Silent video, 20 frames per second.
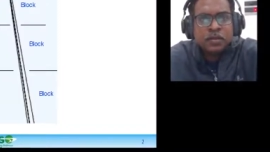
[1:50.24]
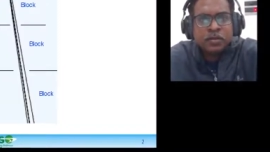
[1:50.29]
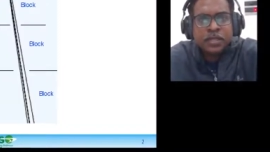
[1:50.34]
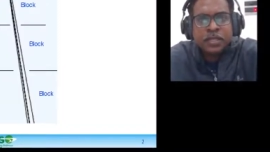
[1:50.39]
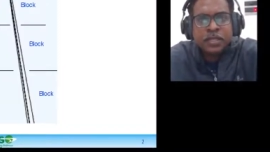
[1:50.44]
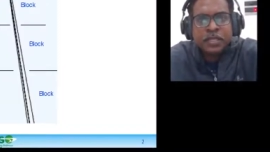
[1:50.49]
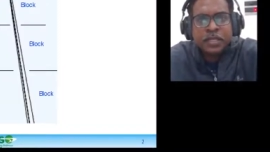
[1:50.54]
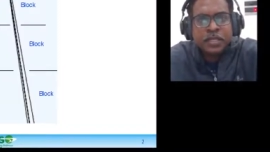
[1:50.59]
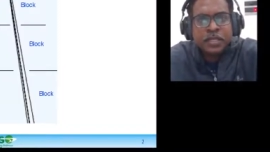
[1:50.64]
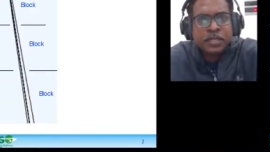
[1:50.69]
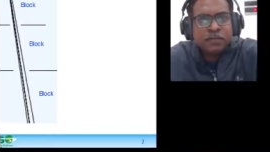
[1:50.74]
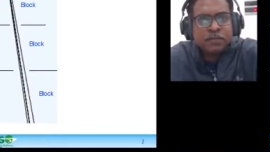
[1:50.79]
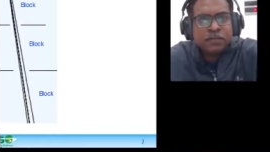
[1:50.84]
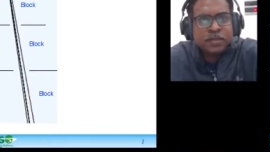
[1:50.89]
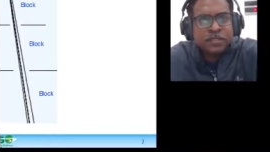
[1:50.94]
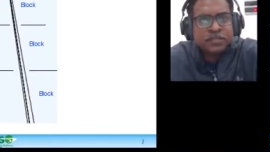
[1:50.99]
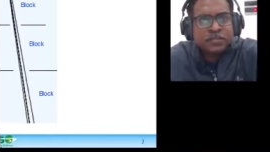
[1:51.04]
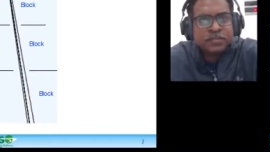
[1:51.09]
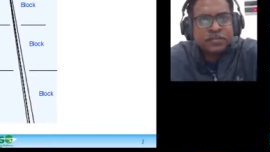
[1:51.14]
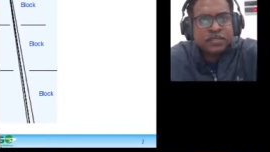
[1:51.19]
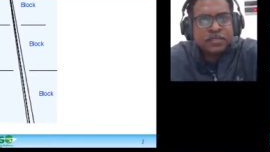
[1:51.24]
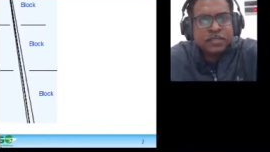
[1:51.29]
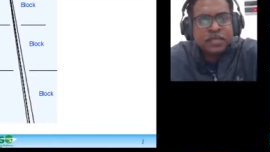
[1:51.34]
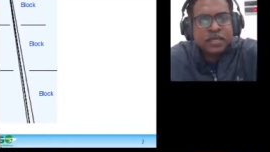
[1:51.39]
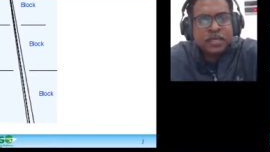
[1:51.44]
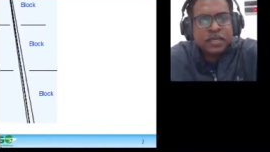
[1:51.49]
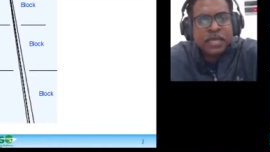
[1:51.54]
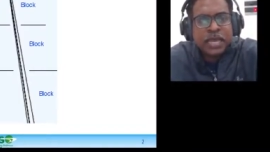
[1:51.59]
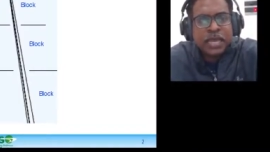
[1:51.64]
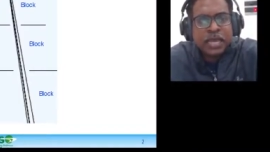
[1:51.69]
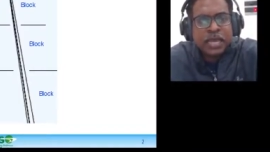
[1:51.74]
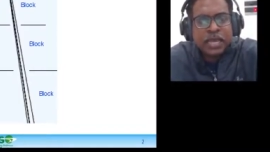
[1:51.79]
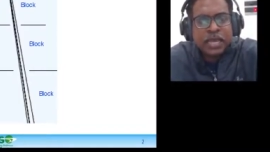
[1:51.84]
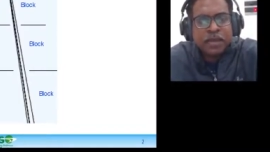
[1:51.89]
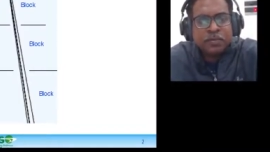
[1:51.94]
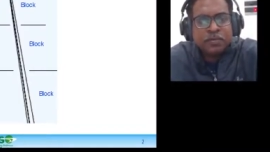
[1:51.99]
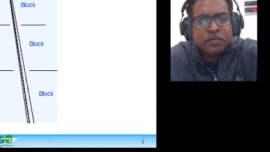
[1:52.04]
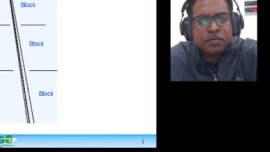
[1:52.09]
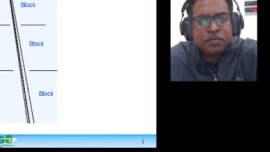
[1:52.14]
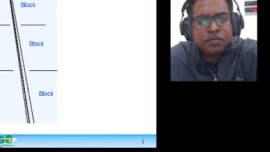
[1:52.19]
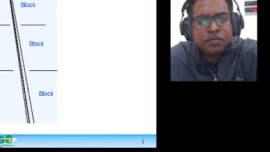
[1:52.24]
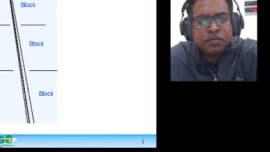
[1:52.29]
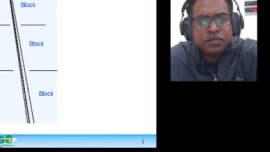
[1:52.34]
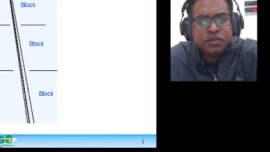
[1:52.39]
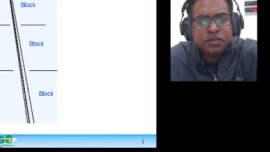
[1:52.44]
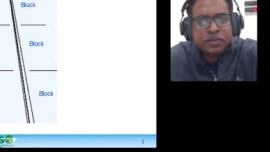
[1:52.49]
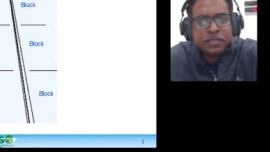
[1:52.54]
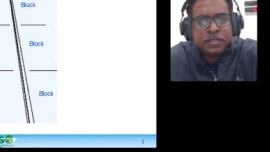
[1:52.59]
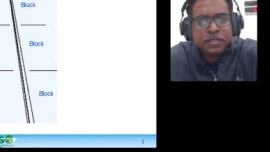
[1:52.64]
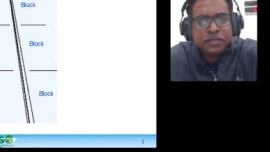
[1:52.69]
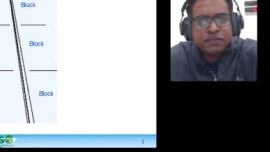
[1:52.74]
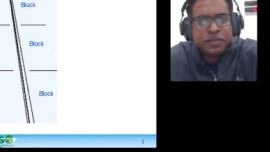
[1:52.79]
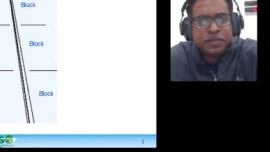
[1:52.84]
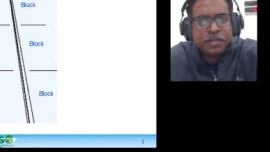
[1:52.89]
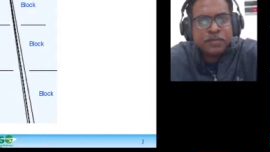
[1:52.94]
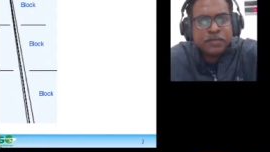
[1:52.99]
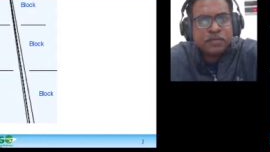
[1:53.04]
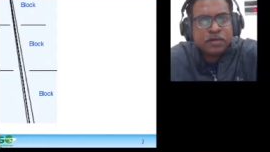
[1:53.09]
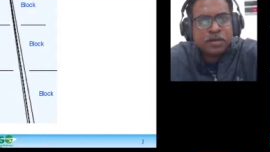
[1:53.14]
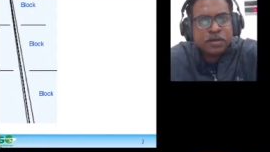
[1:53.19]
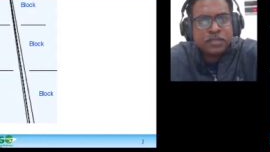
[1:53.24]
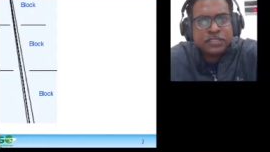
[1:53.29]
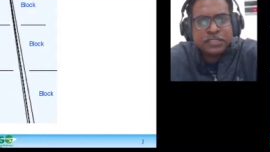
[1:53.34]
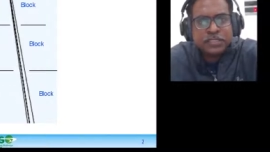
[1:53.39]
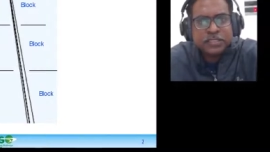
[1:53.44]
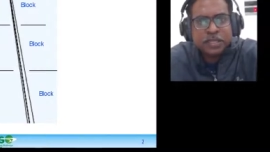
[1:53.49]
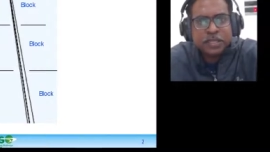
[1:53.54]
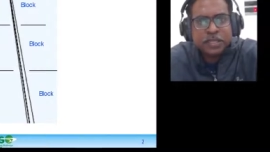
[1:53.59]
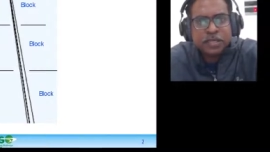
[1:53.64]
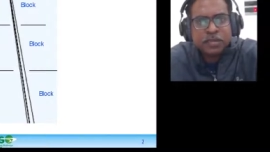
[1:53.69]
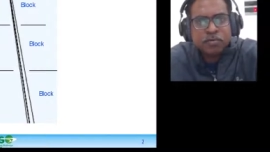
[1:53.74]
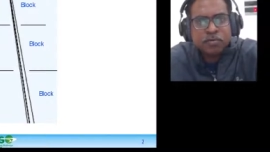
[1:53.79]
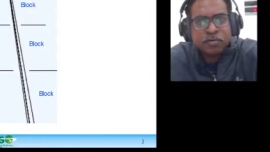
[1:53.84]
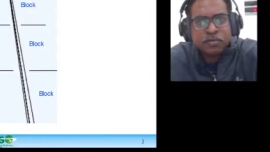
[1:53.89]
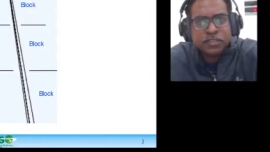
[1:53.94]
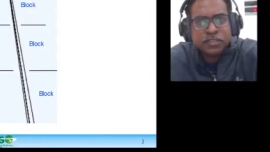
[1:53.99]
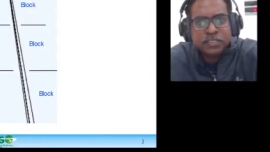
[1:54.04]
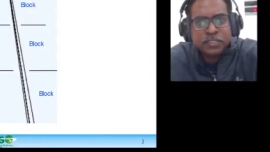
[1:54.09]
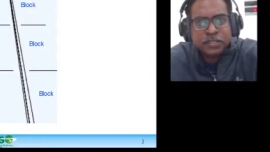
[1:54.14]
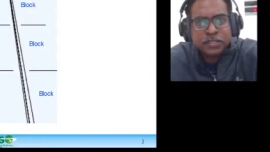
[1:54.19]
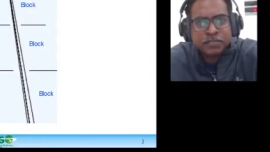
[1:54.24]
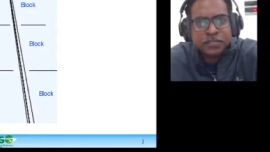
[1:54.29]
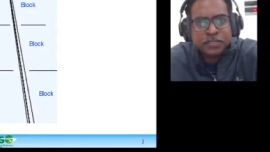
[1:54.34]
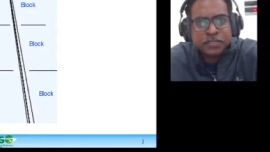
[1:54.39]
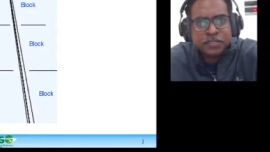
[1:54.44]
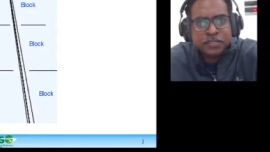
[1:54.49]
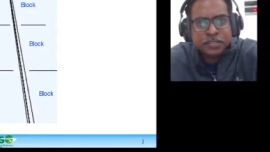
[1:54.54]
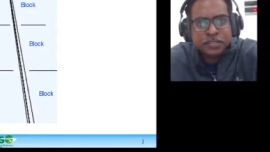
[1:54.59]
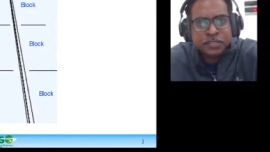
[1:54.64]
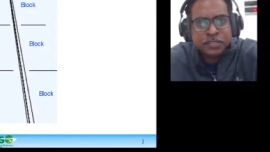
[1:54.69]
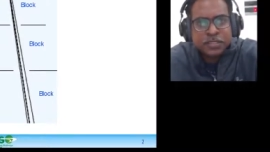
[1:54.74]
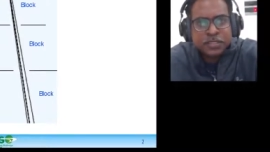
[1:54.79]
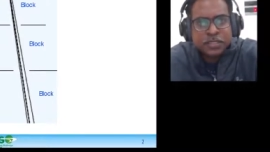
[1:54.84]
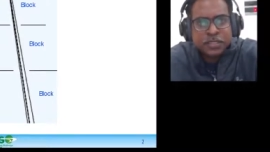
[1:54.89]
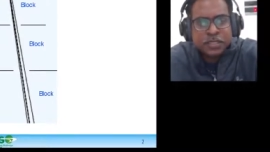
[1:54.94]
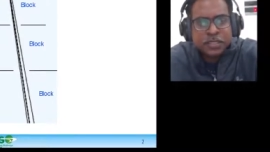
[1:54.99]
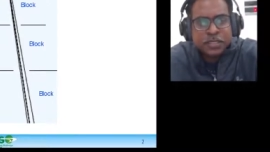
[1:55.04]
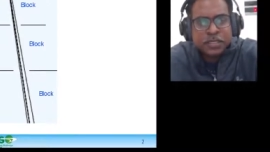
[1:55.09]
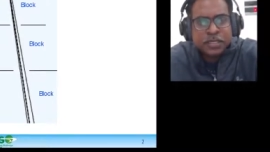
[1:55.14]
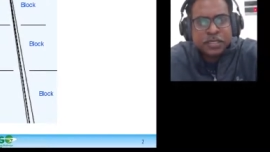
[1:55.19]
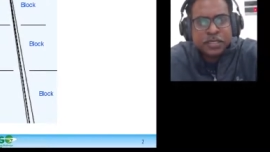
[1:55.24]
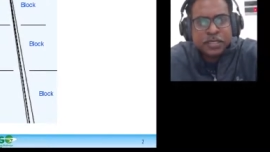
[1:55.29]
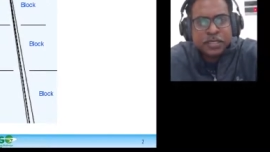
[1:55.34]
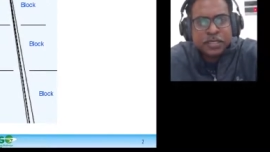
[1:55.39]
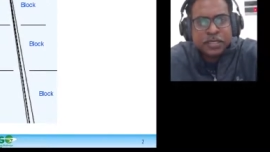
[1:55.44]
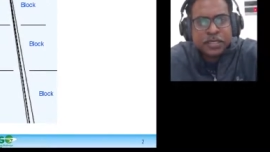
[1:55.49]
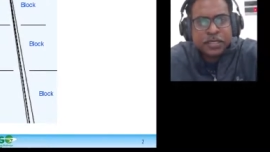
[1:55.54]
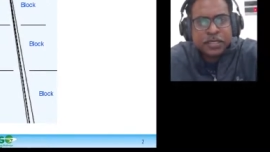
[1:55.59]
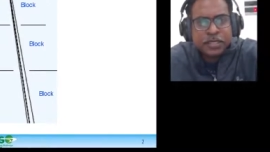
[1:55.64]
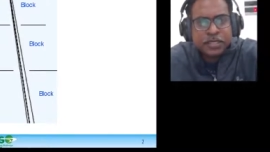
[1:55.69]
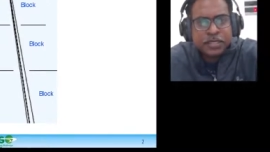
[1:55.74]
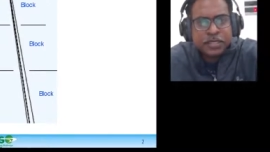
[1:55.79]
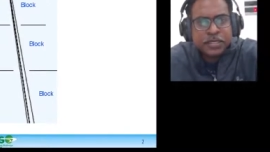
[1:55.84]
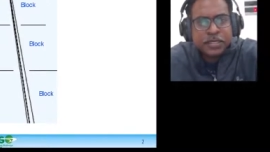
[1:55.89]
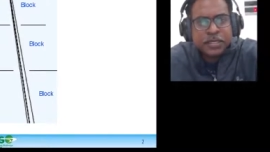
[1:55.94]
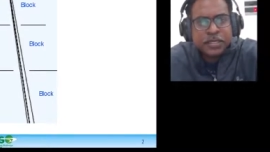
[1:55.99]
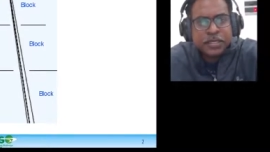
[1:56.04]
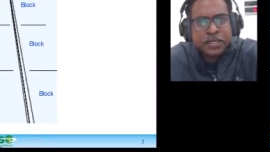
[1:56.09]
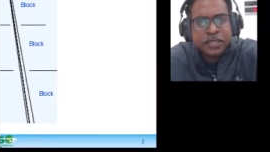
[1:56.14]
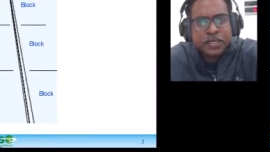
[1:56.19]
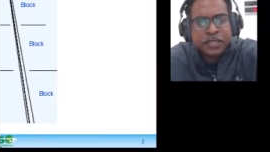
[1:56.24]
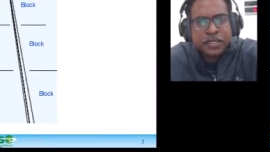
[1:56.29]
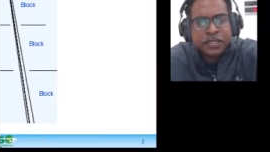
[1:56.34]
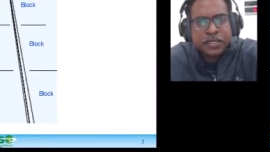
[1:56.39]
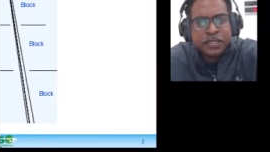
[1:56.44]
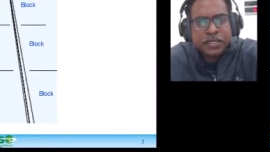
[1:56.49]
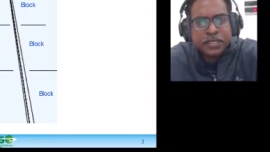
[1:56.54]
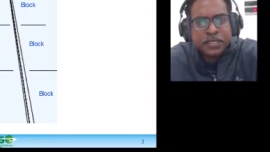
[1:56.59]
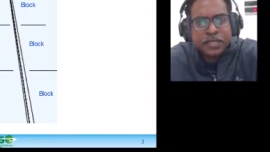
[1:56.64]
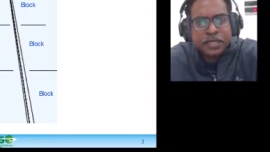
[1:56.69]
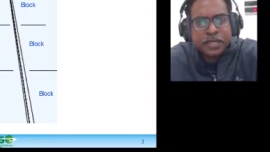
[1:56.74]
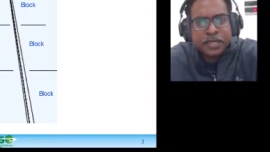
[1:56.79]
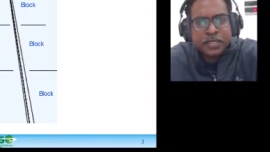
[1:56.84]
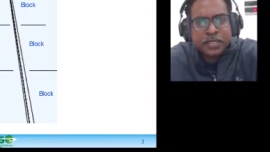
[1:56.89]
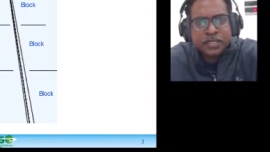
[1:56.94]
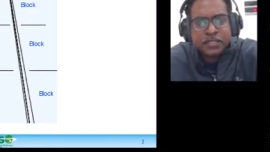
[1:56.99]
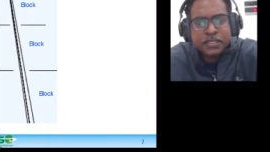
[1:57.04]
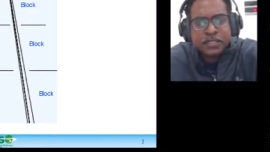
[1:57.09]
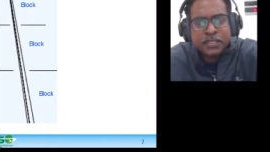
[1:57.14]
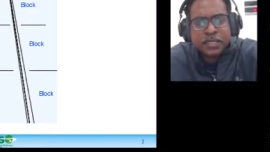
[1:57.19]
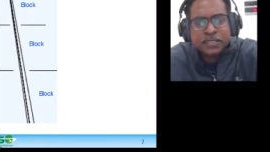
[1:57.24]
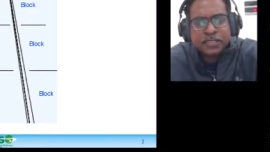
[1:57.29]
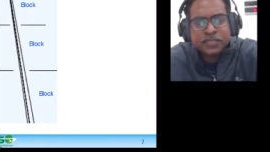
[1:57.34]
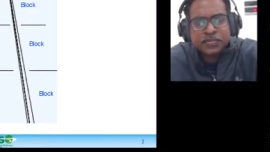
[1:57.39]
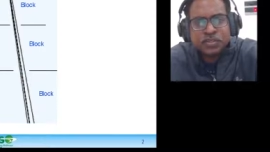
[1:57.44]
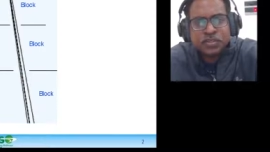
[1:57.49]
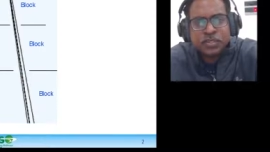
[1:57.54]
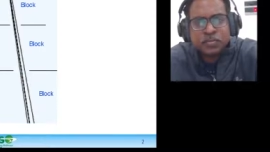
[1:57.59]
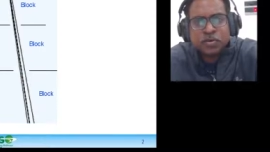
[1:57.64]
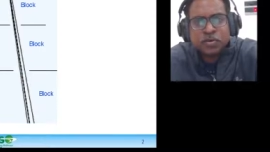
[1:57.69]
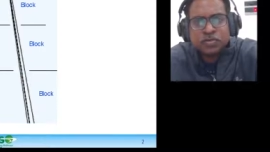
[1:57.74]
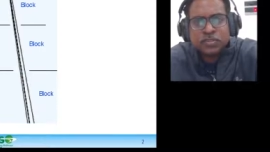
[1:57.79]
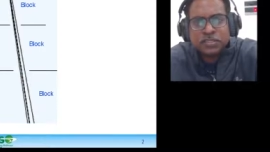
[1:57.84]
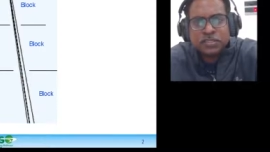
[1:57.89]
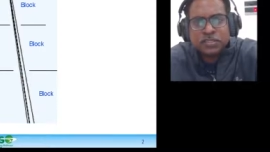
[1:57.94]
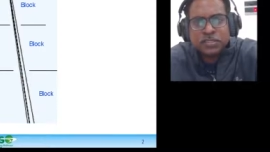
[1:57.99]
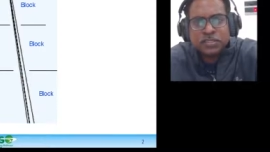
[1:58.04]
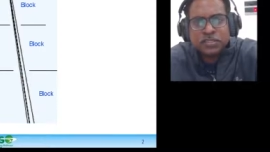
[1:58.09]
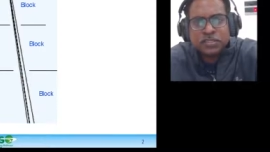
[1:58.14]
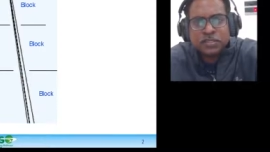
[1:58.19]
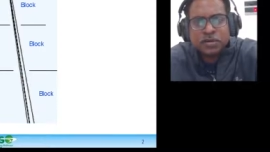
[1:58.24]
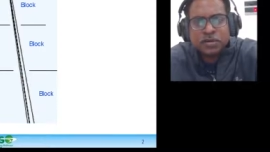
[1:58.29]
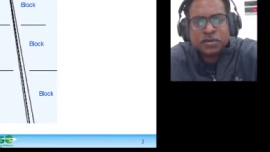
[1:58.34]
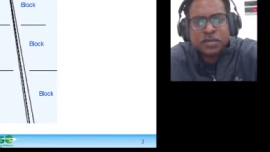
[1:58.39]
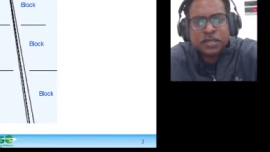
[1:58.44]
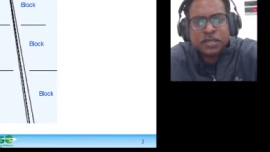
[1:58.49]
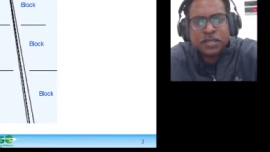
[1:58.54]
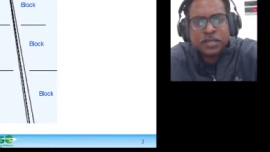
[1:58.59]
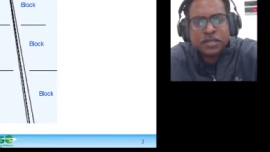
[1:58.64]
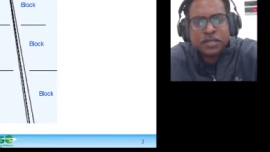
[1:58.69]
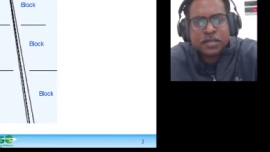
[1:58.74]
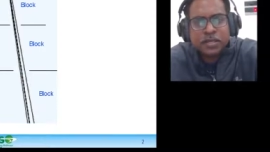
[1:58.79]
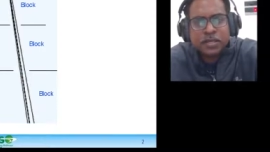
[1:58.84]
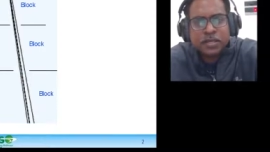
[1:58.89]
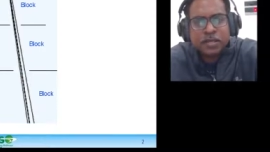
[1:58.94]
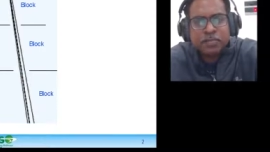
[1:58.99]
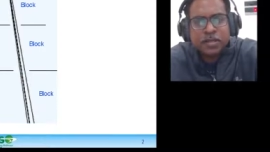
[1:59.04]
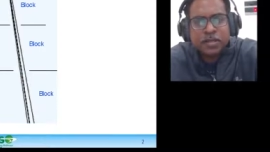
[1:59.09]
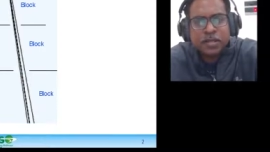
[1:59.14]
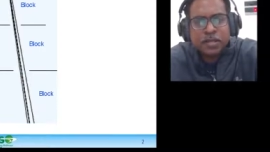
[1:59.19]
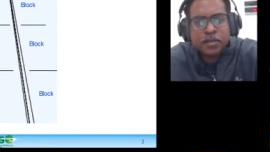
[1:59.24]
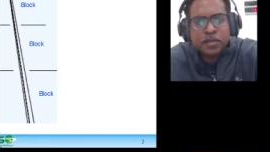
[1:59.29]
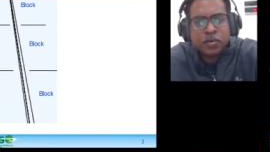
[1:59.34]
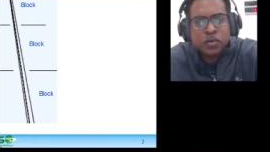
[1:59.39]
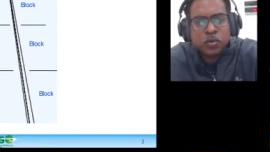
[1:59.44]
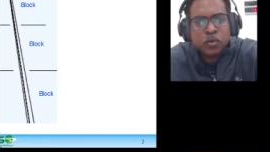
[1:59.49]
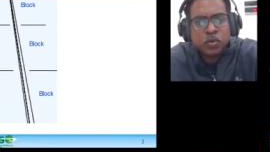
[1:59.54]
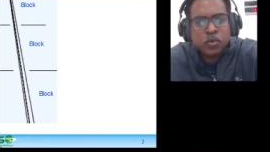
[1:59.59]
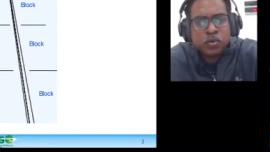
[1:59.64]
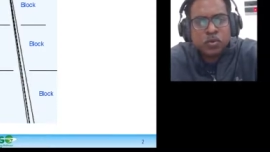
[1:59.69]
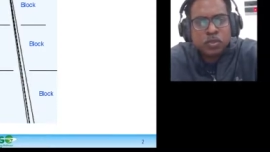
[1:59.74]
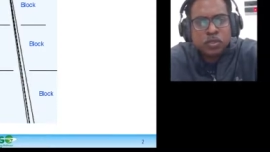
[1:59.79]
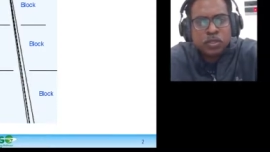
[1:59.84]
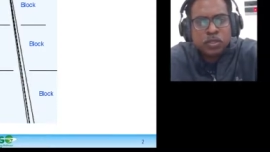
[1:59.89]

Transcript: Indian railways uh, have uh, pre-warned signaling concept green indicating that the next three block sections are clear, double yellow.